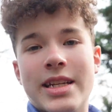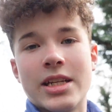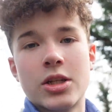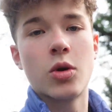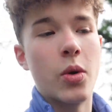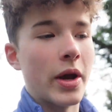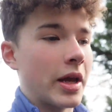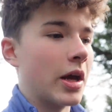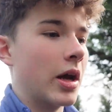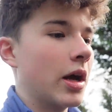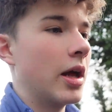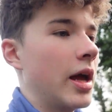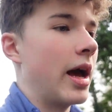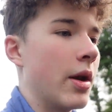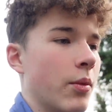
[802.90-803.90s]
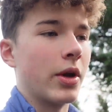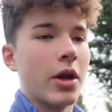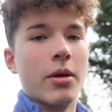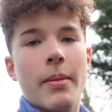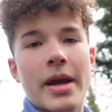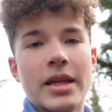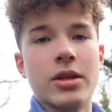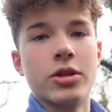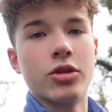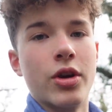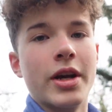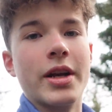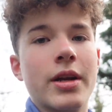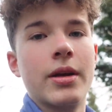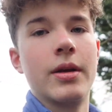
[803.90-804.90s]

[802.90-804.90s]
it's quicker and we're going to make the train.